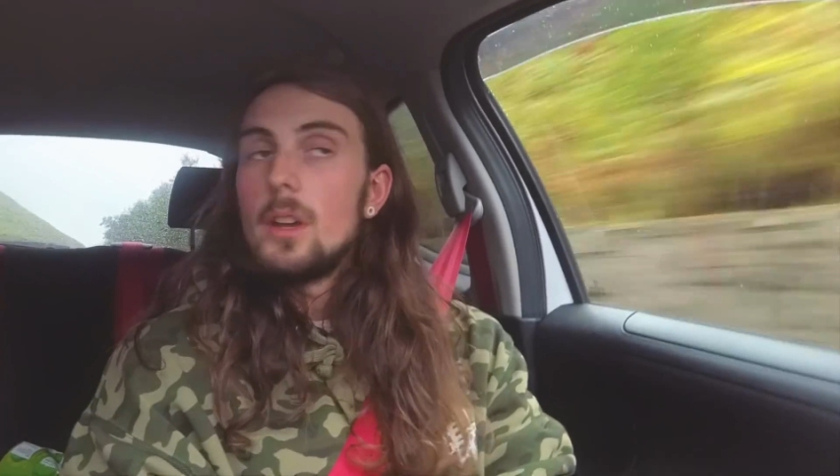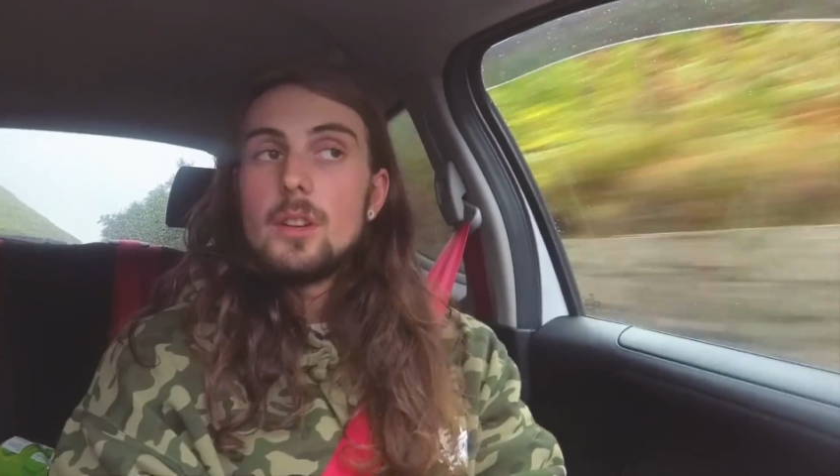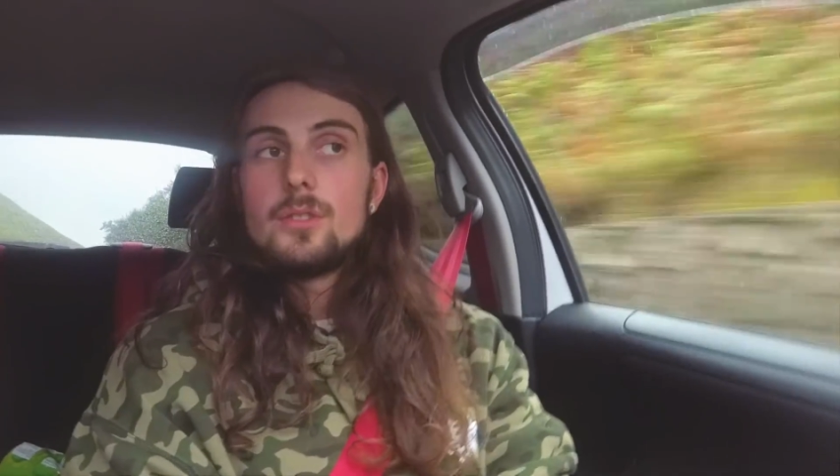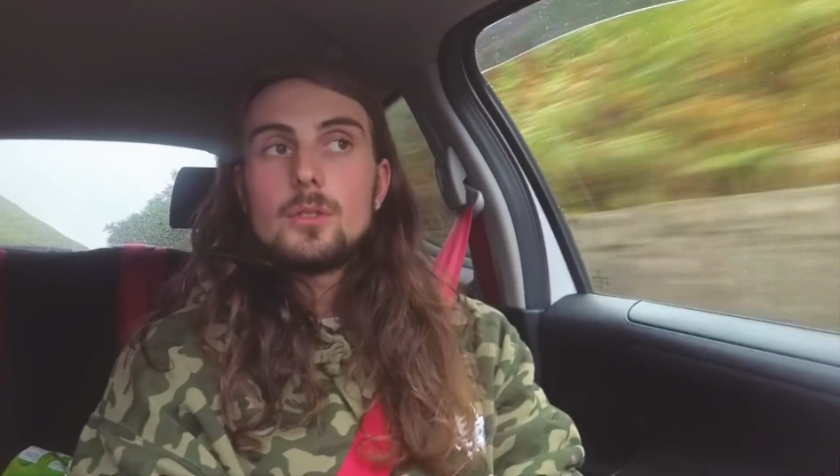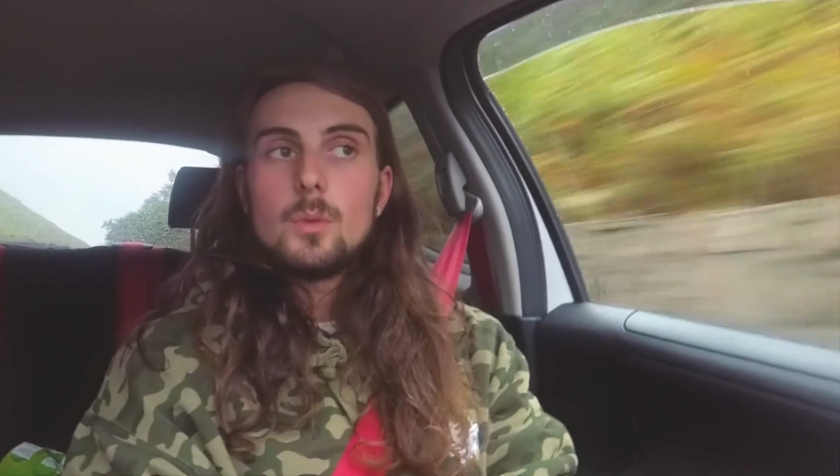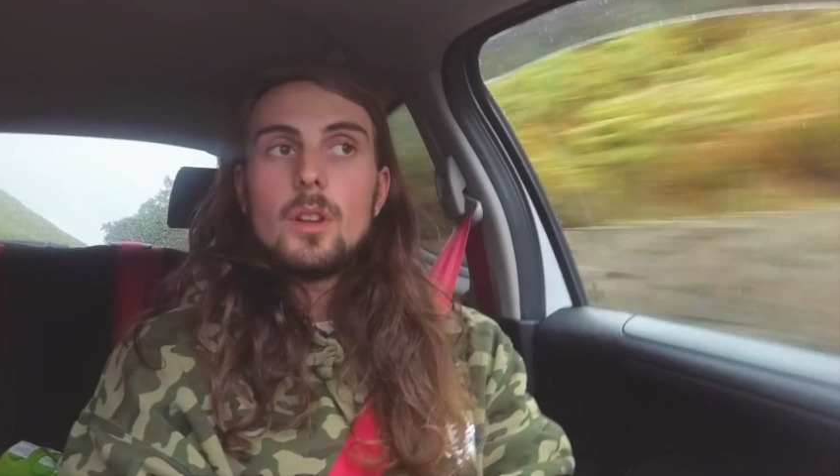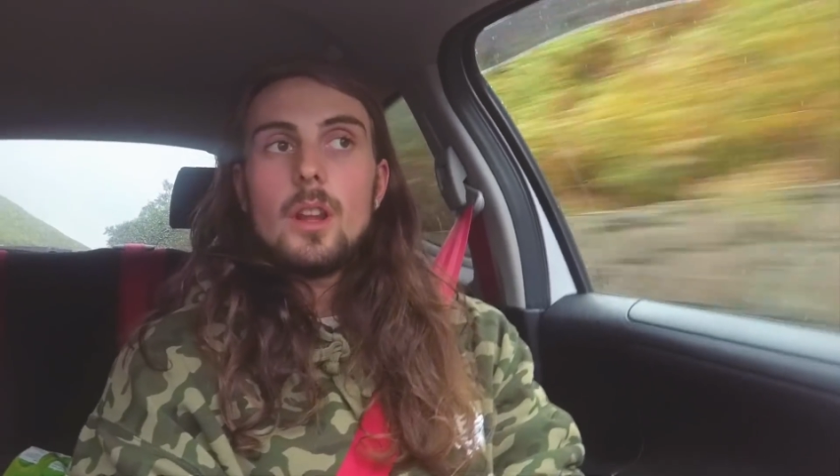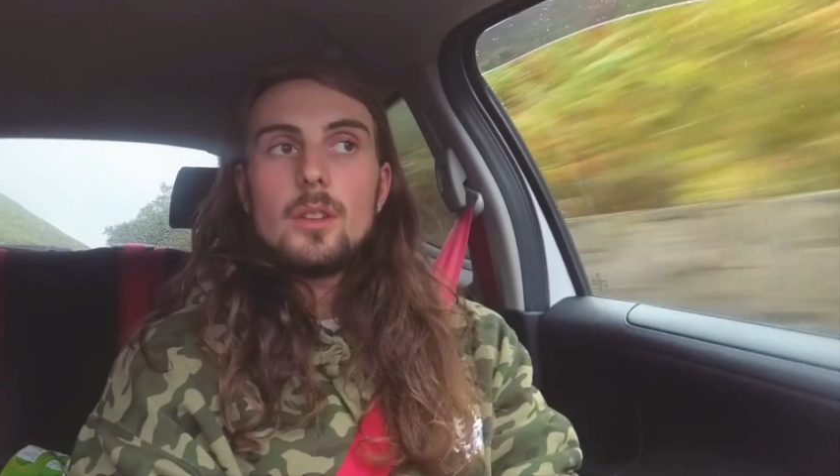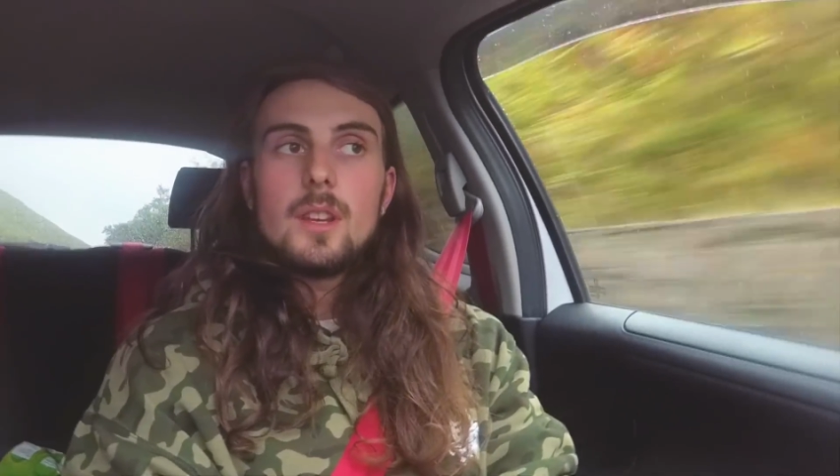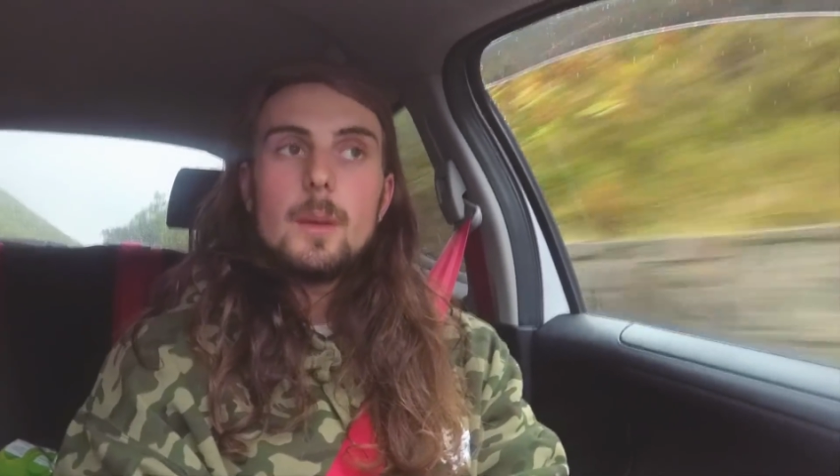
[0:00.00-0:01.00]
Like it's just one of
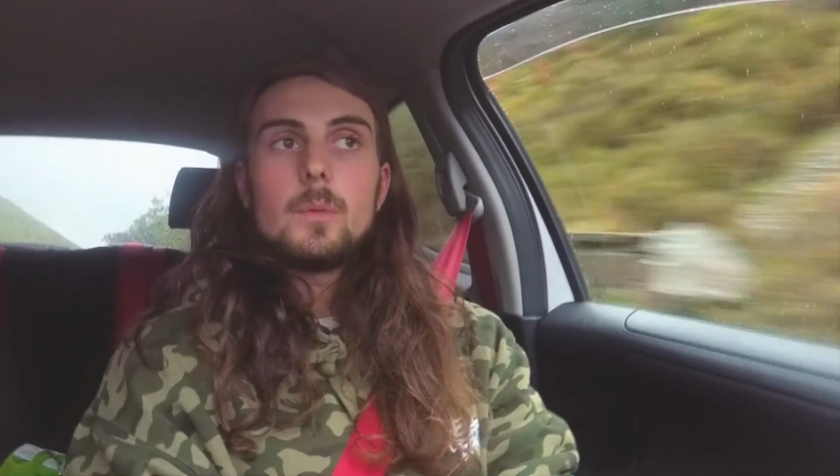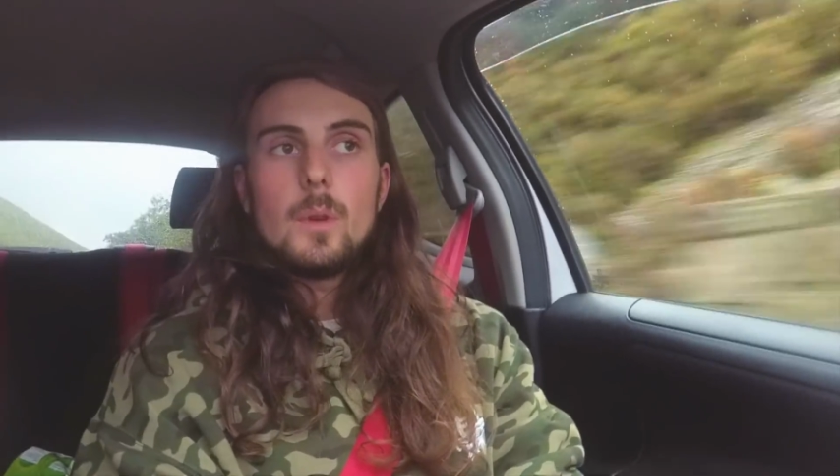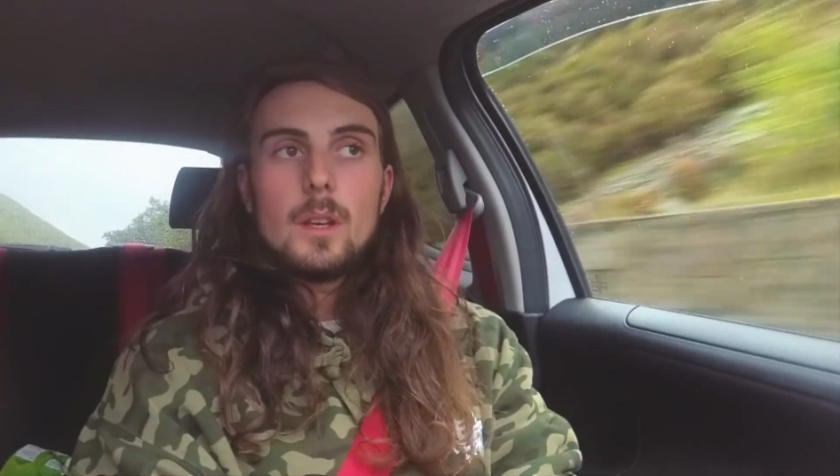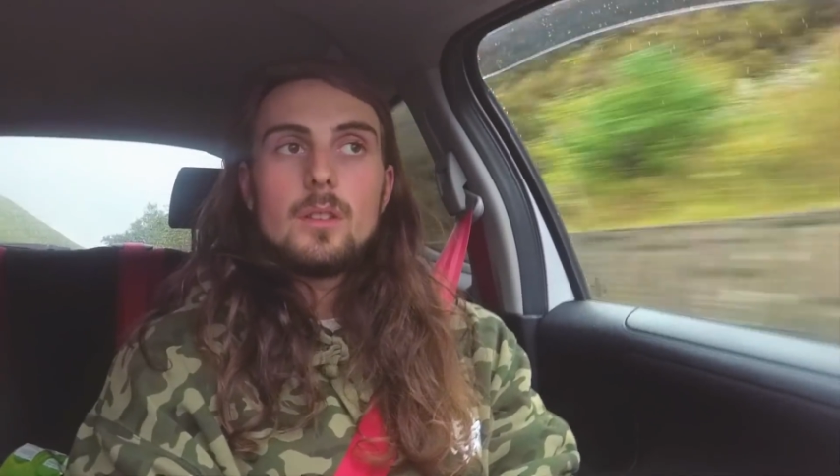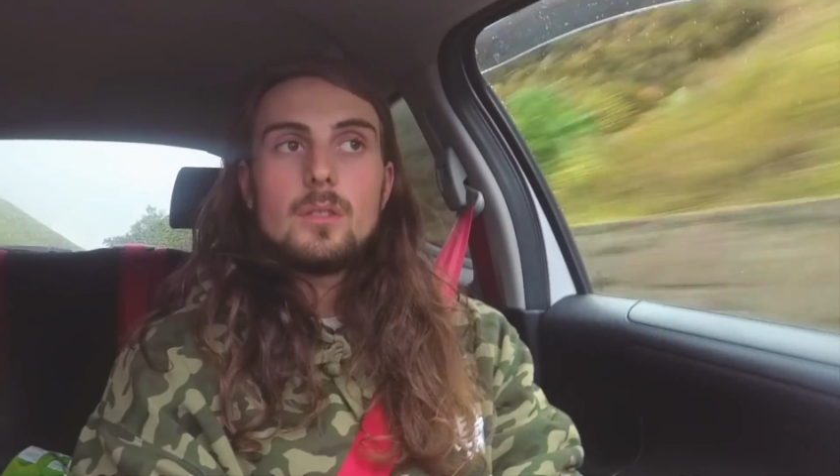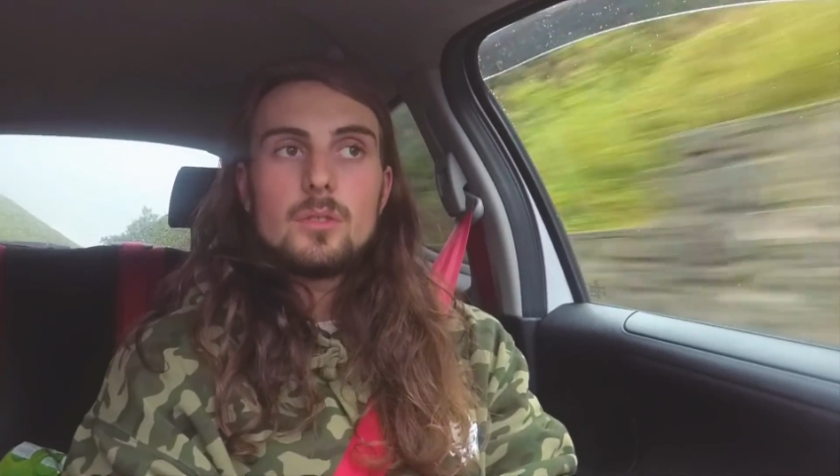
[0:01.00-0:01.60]
those games where you can